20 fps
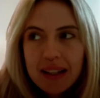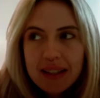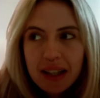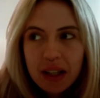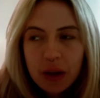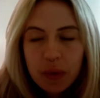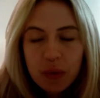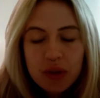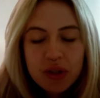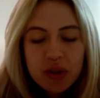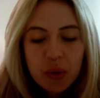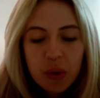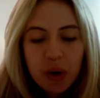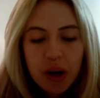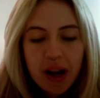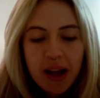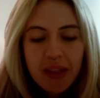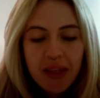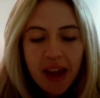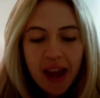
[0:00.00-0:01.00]
it's like a
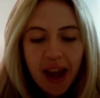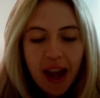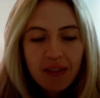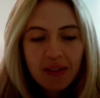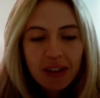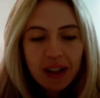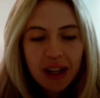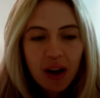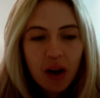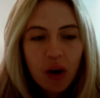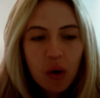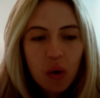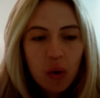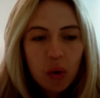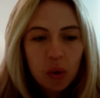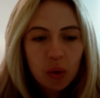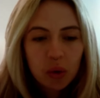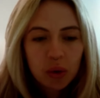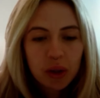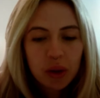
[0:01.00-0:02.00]
resort, and they have like a
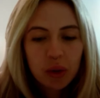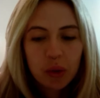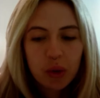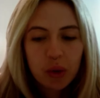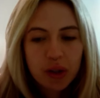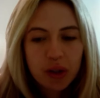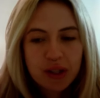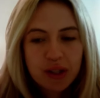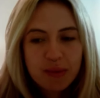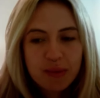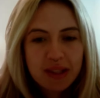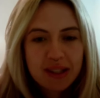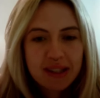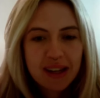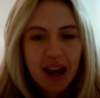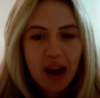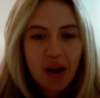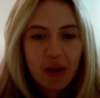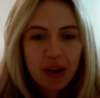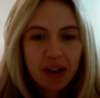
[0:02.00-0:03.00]
whole little Christmas
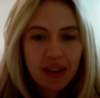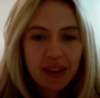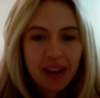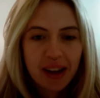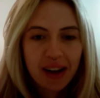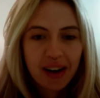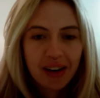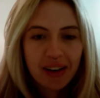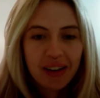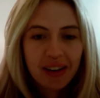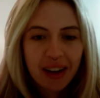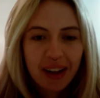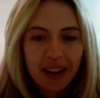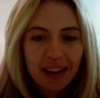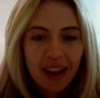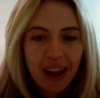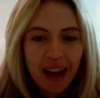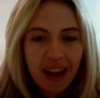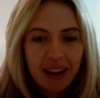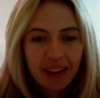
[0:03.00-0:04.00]
town in there,
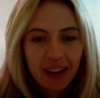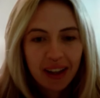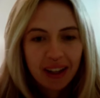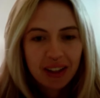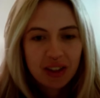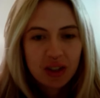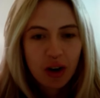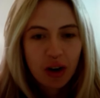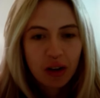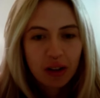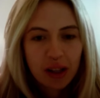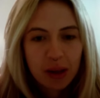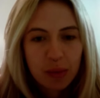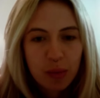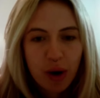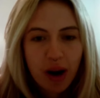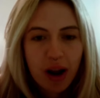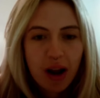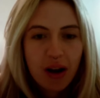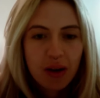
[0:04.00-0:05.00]
and they had like Charlie
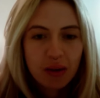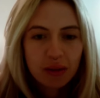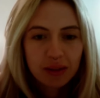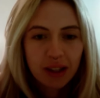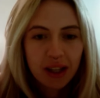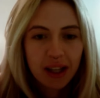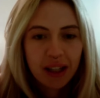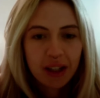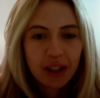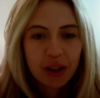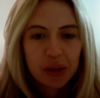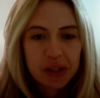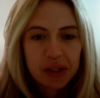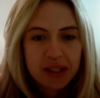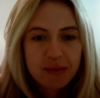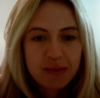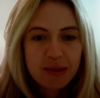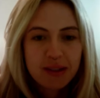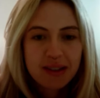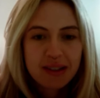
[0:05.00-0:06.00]
Brown like
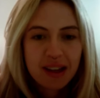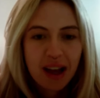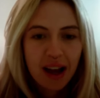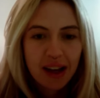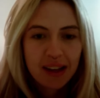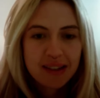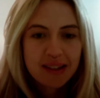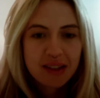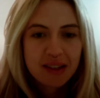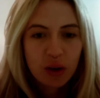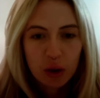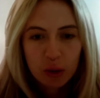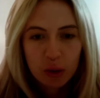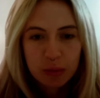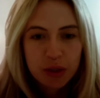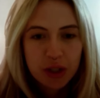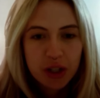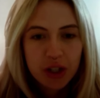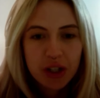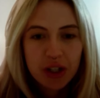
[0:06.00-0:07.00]
Christmas ice
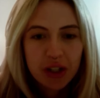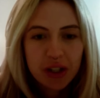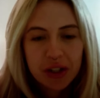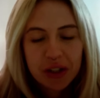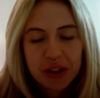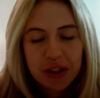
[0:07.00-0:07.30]
sculptures.